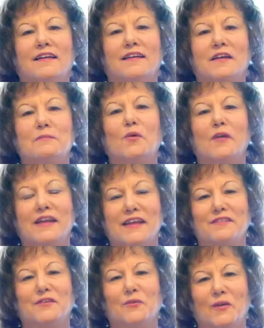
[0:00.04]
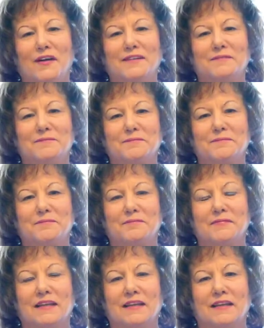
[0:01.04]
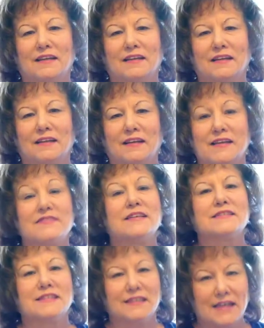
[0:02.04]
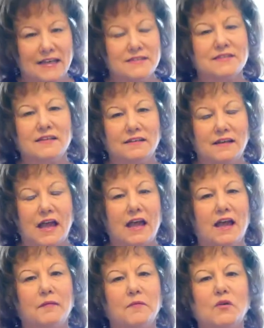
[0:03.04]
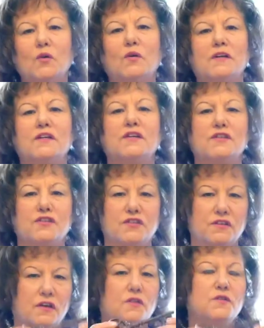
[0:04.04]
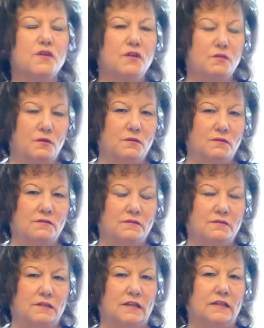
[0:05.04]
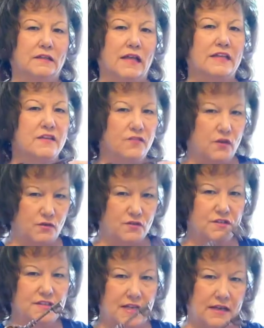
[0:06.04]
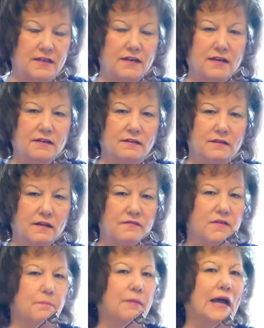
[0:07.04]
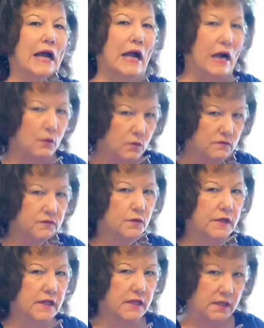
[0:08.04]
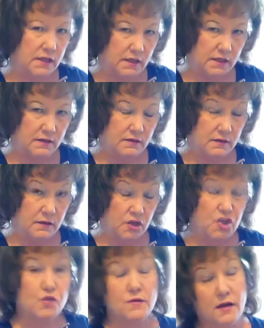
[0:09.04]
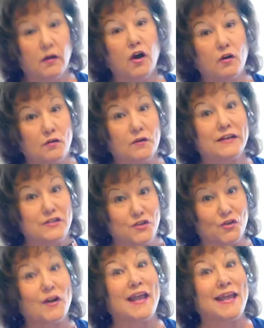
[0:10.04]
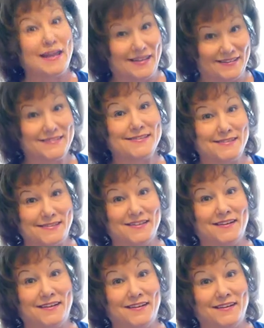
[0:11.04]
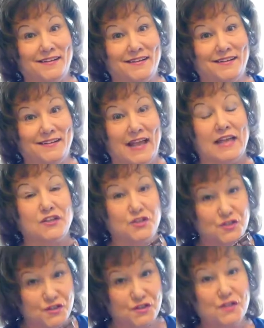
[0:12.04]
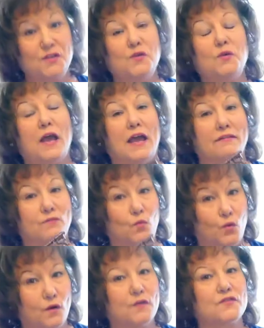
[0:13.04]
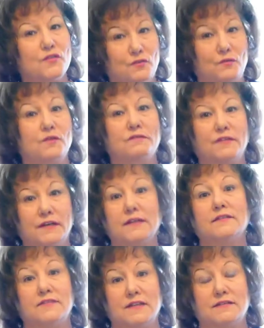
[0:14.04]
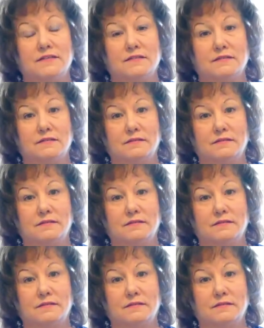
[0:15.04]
Good morning, everyone. In this lesson, I'm going to show you and give you understanding of the powerful key you now hold in your hands as you have worked through forgiveness.